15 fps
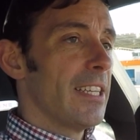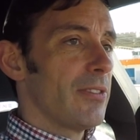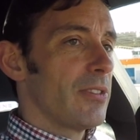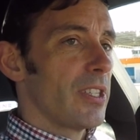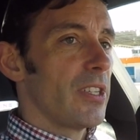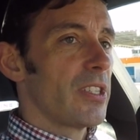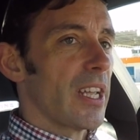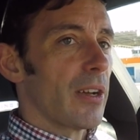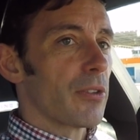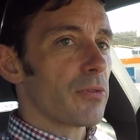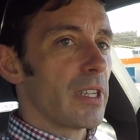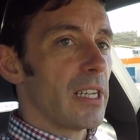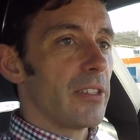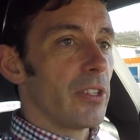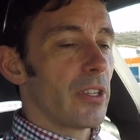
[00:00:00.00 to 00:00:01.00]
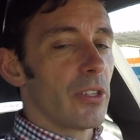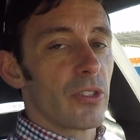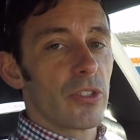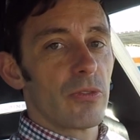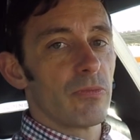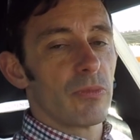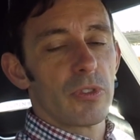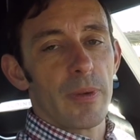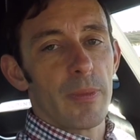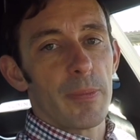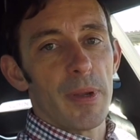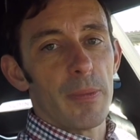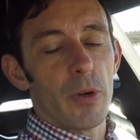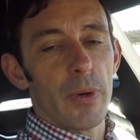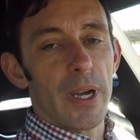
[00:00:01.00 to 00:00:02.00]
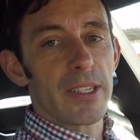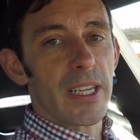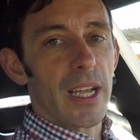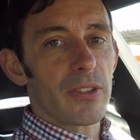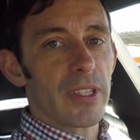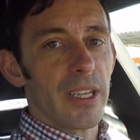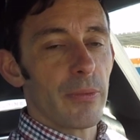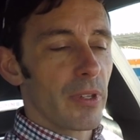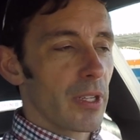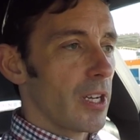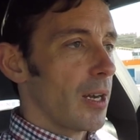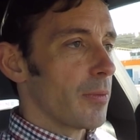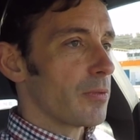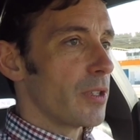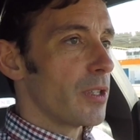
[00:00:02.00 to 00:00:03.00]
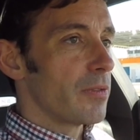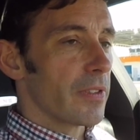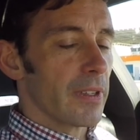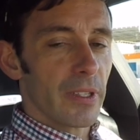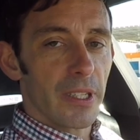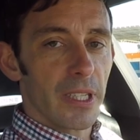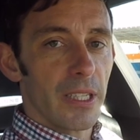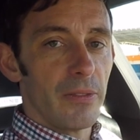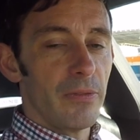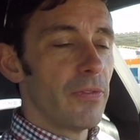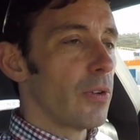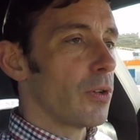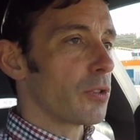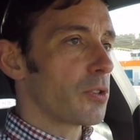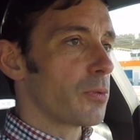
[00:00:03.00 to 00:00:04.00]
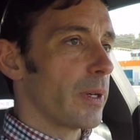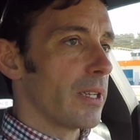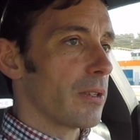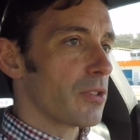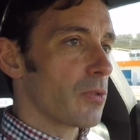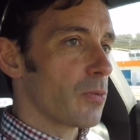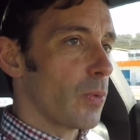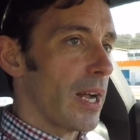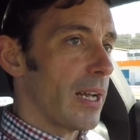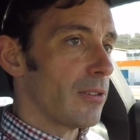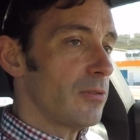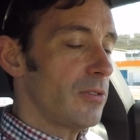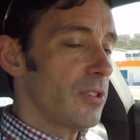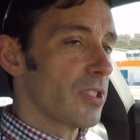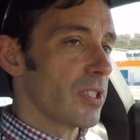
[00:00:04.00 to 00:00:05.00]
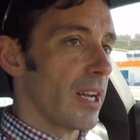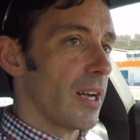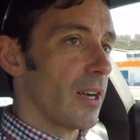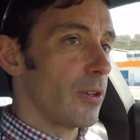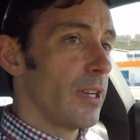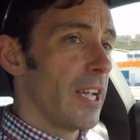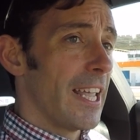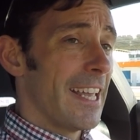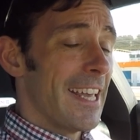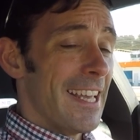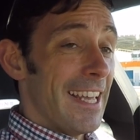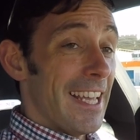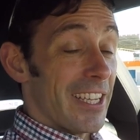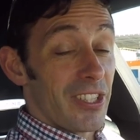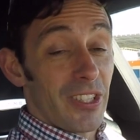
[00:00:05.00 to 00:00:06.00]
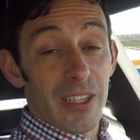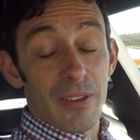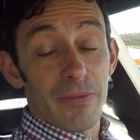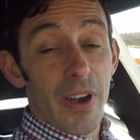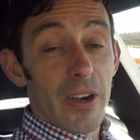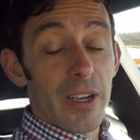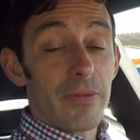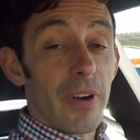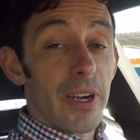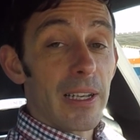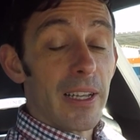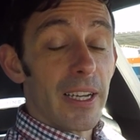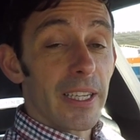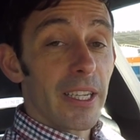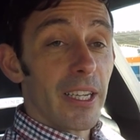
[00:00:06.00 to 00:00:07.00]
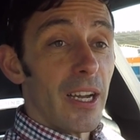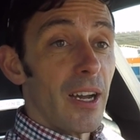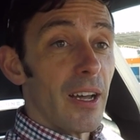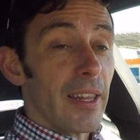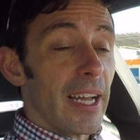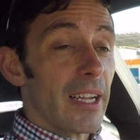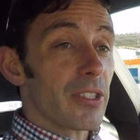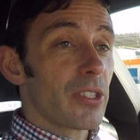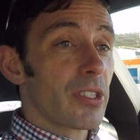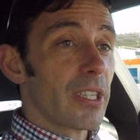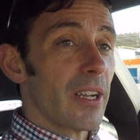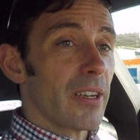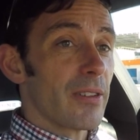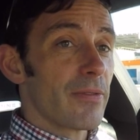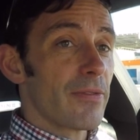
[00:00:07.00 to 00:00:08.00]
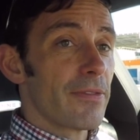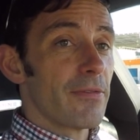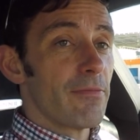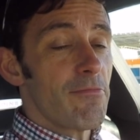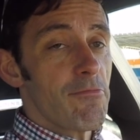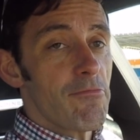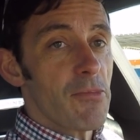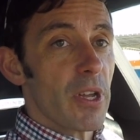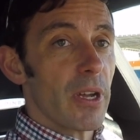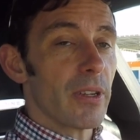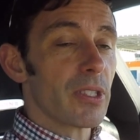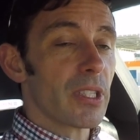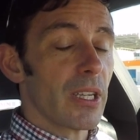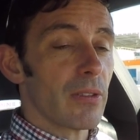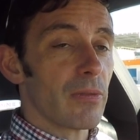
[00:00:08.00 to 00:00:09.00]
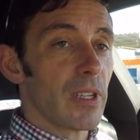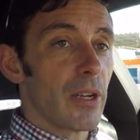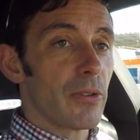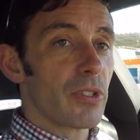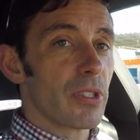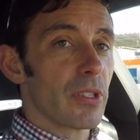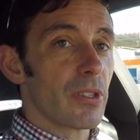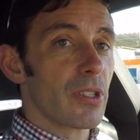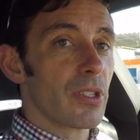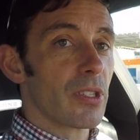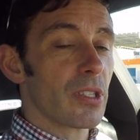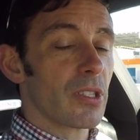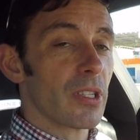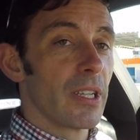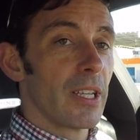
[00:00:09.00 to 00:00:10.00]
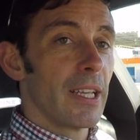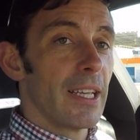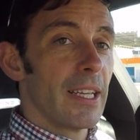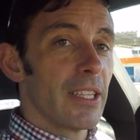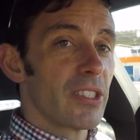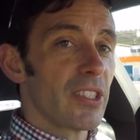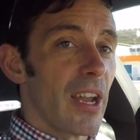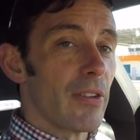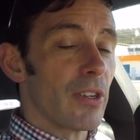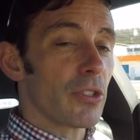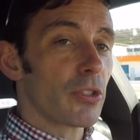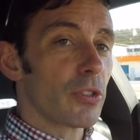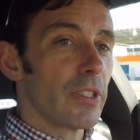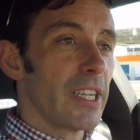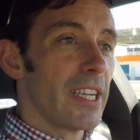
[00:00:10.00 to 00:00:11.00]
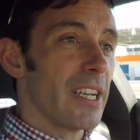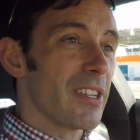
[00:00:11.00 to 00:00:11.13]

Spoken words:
Details really, and you can trim a bit more weight out of that with the carbon roof and the forged wheels as well. So it's still a very, very light car. That's kind of, you know, it's kind of Lotus territory.